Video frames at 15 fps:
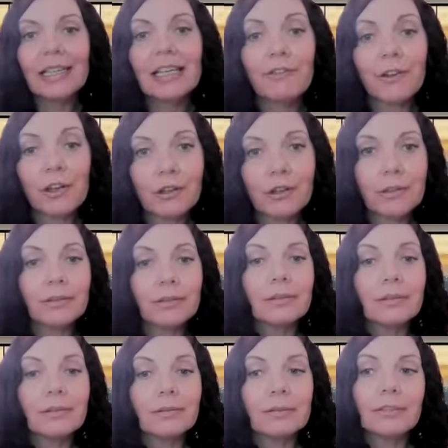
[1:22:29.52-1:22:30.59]
If you're
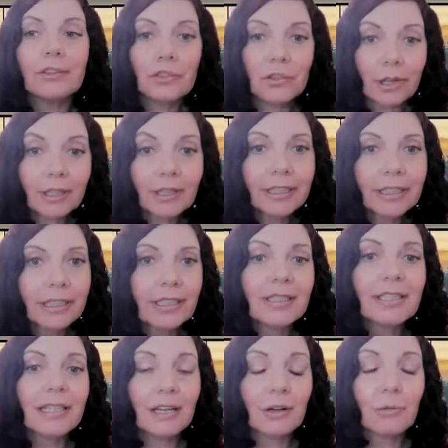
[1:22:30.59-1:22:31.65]
struggling
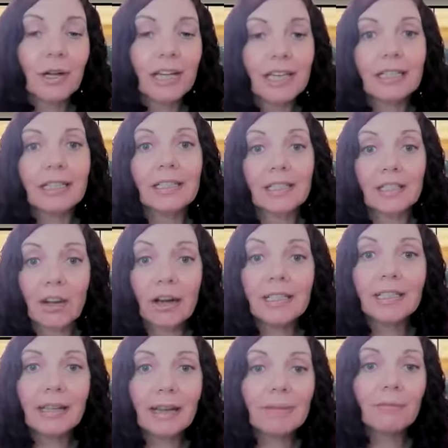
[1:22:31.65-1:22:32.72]
to stay awake and it's
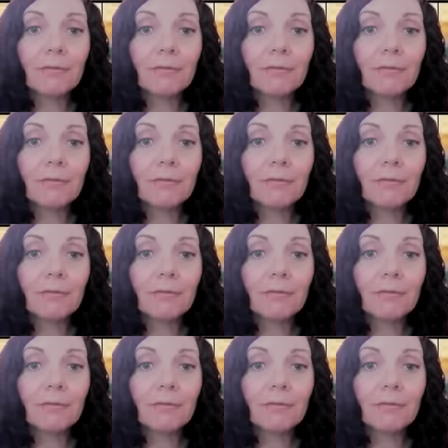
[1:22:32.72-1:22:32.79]
not